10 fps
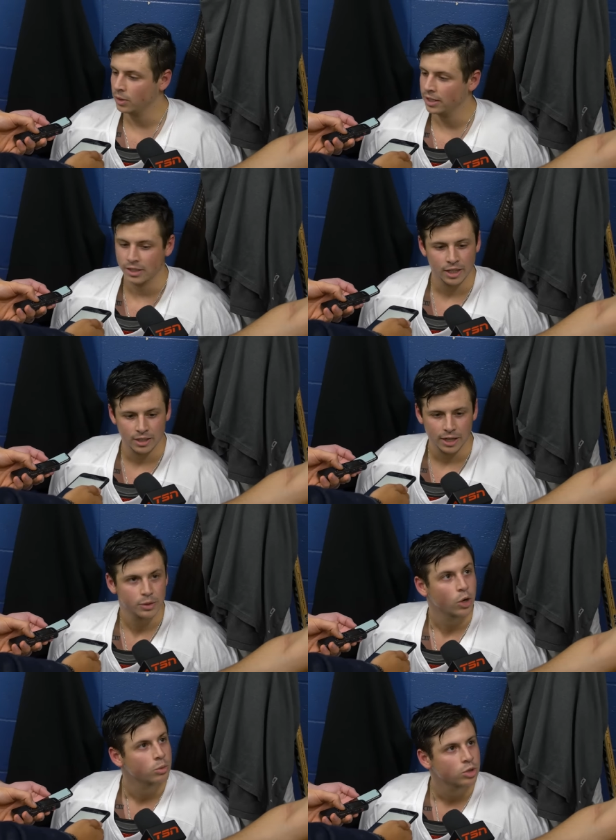At the end of the day, we
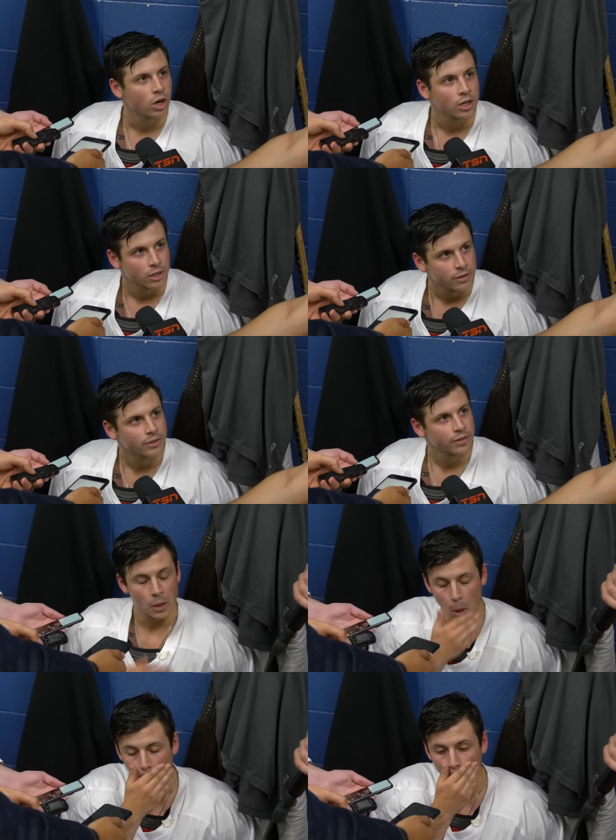go home stronger.
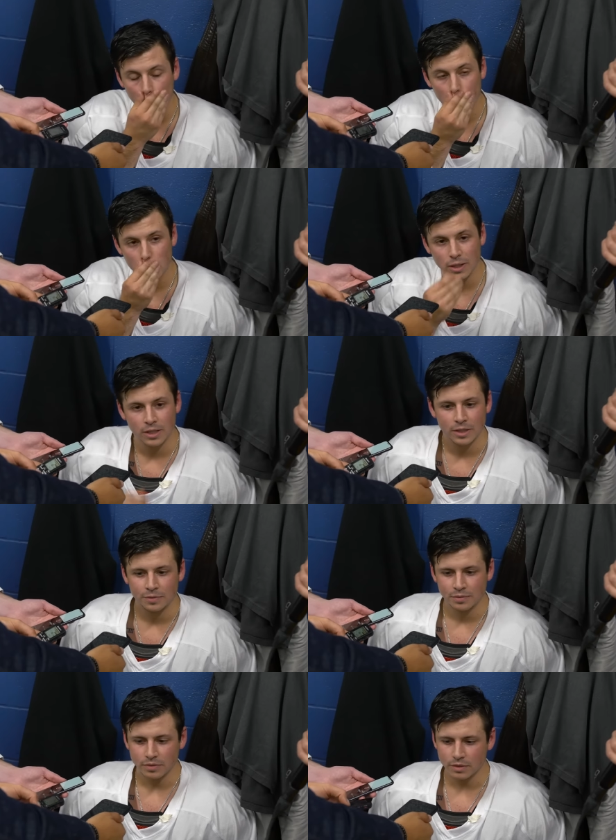Who chirped you the worst
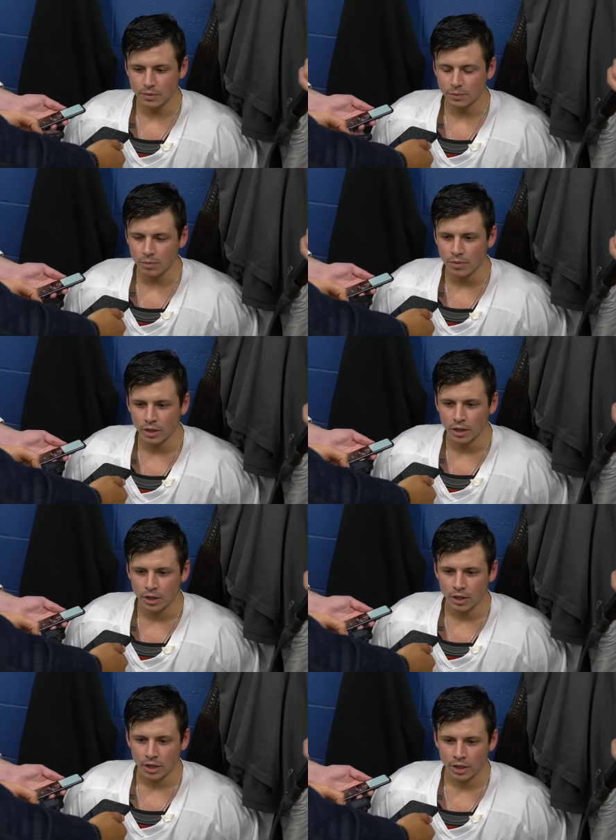on their team? What was the
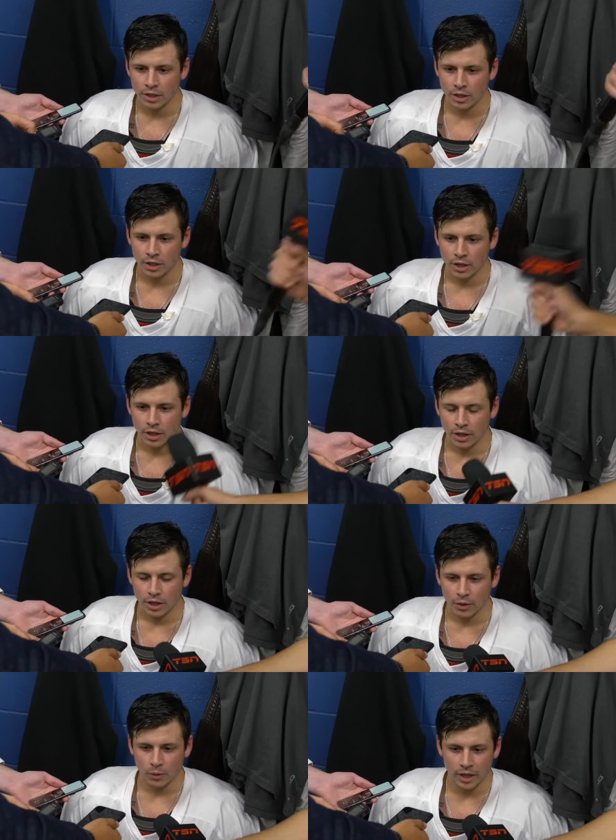worst chirp you heard?
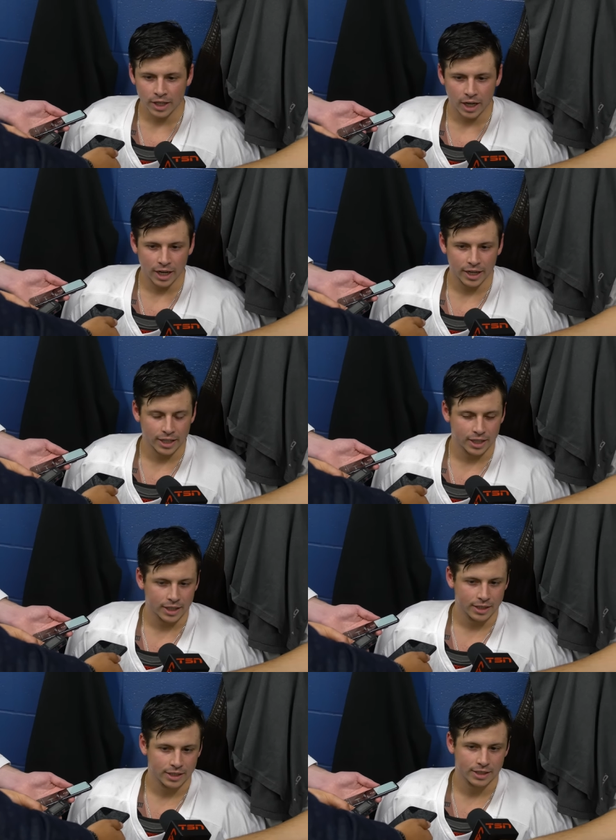One guy,
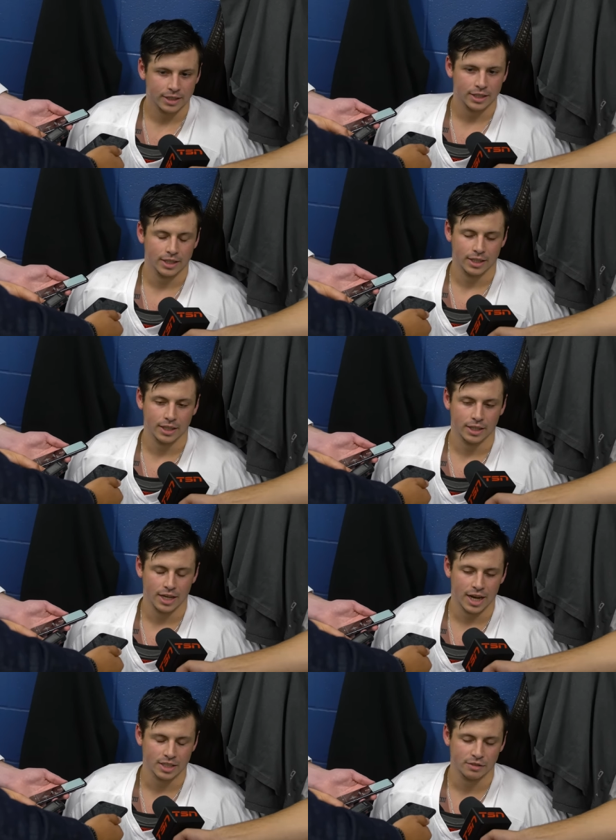uh,
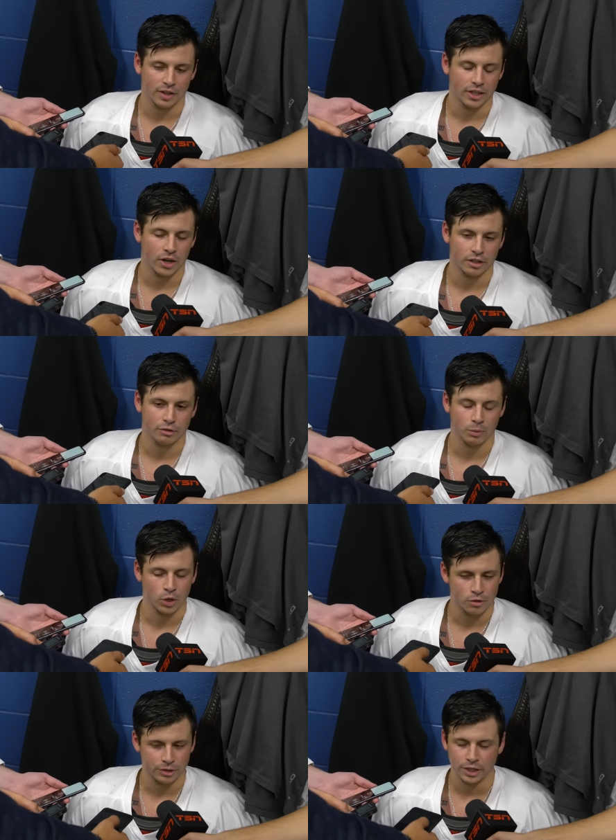he asked if I got it from
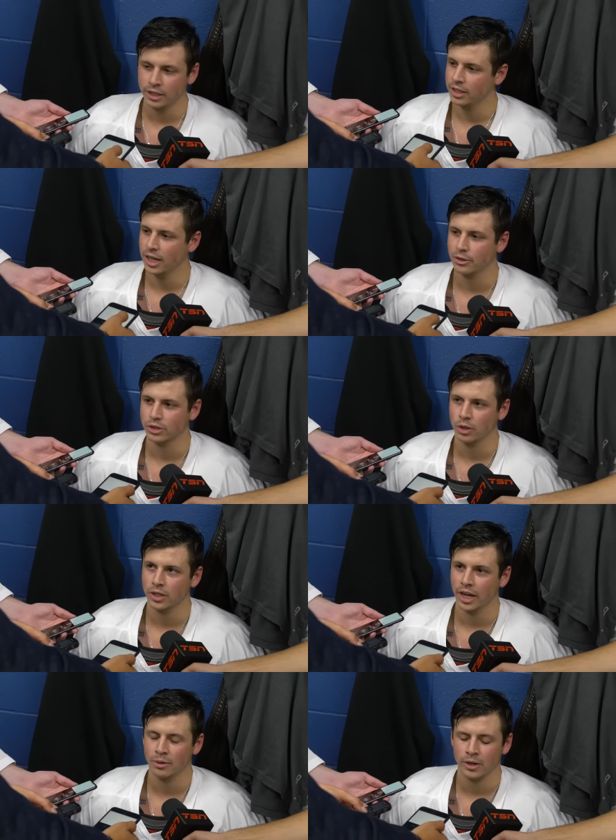Ovi. That was an
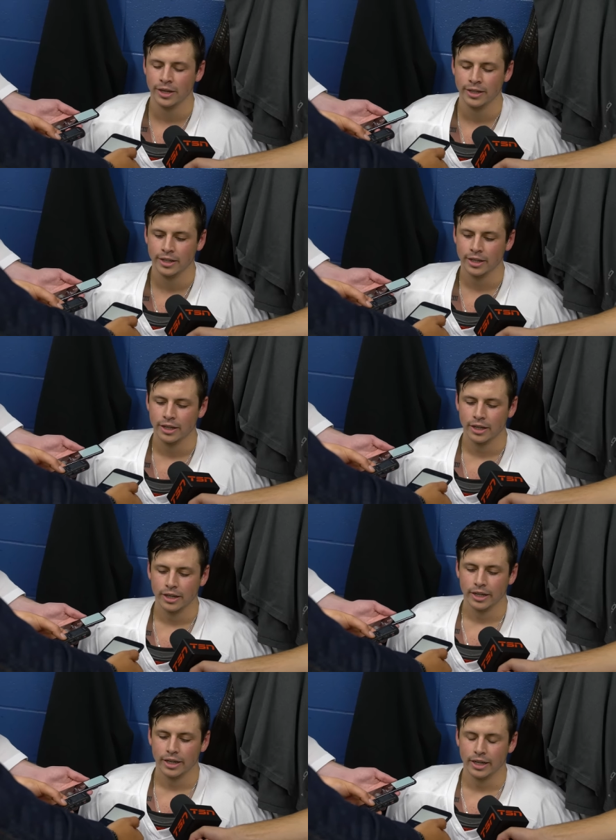okay one.
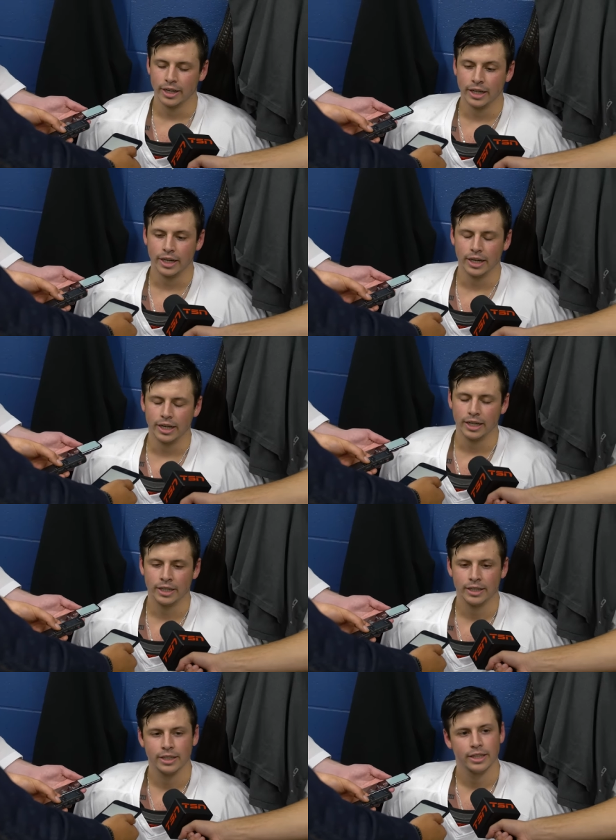Uh,
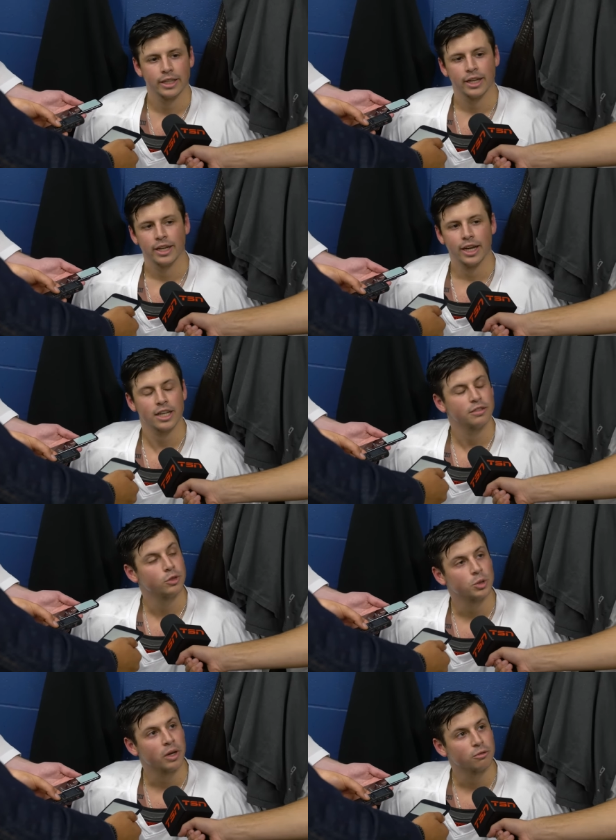he asked if it
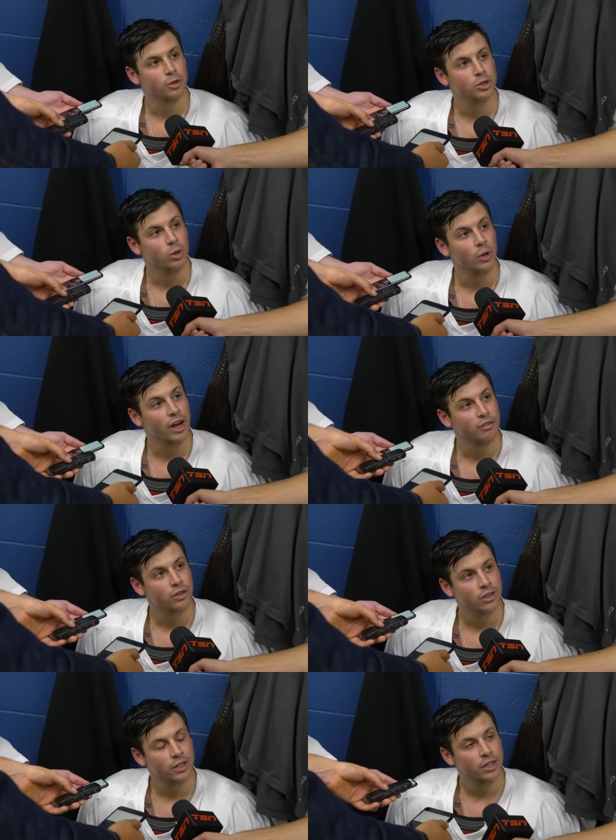was my first goal
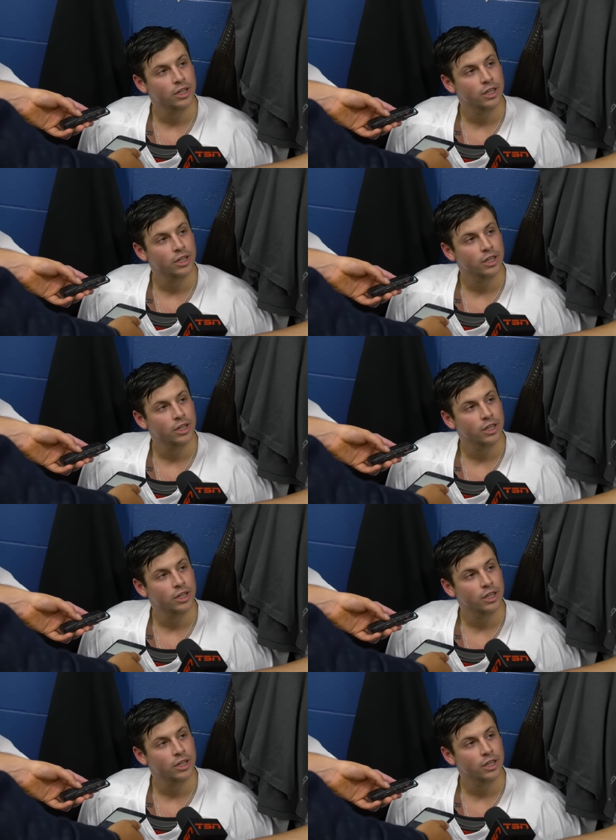ever.